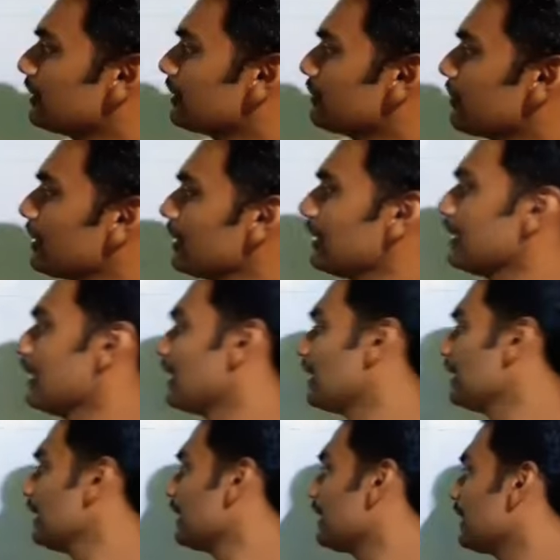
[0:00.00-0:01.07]
is for
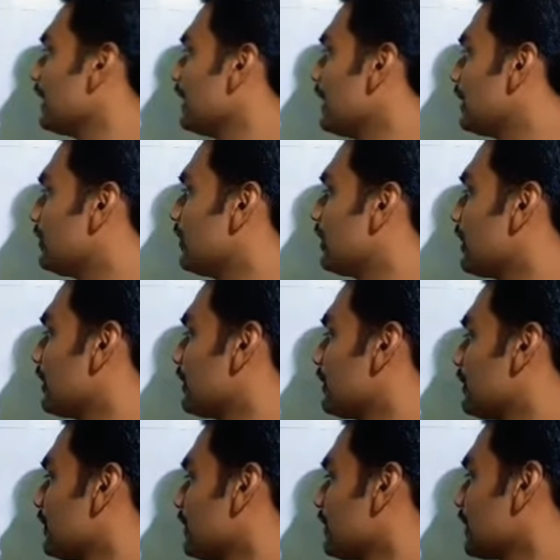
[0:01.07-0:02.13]
n equal
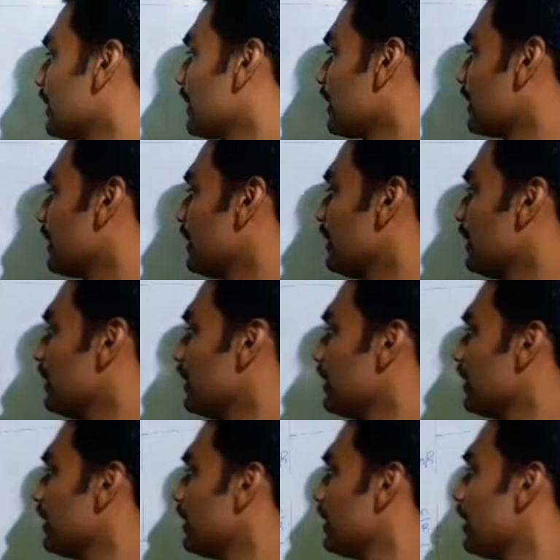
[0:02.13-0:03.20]
resistors connected
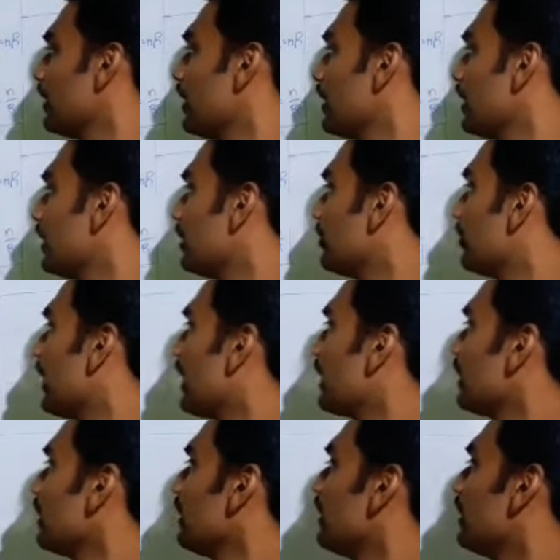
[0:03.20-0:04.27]
in
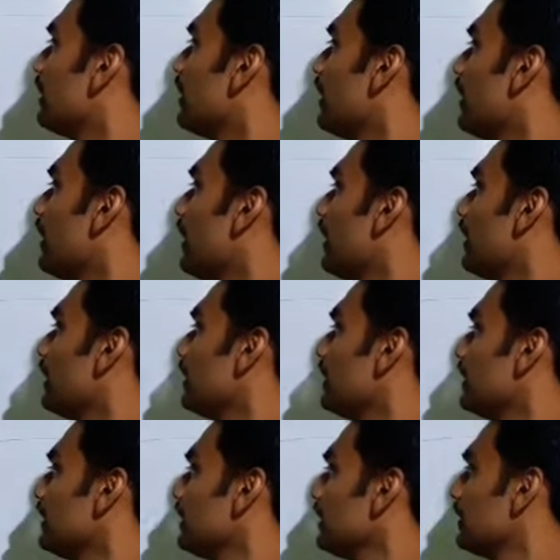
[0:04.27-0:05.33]
parallel and
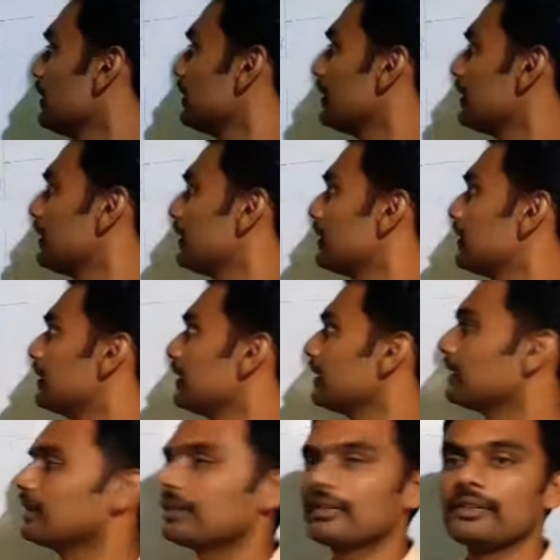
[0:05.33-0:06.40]
in
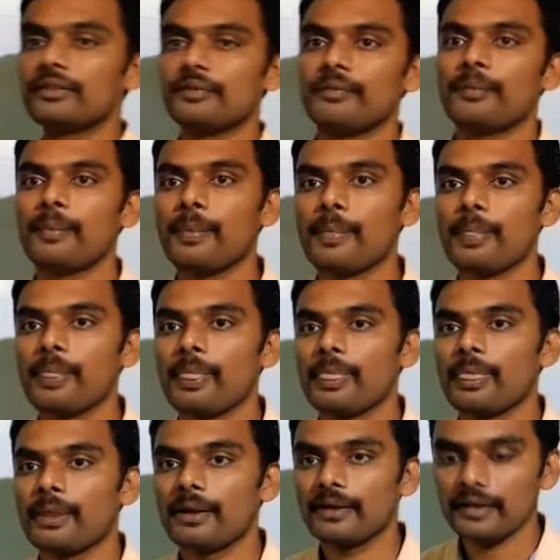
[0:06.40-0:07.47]
series.
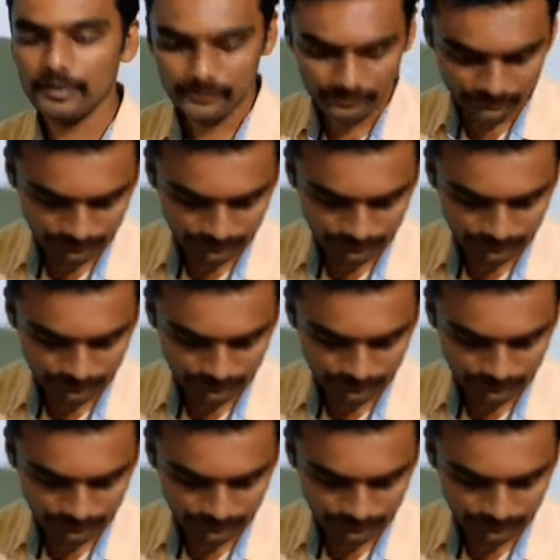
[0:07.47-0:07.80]
Okay.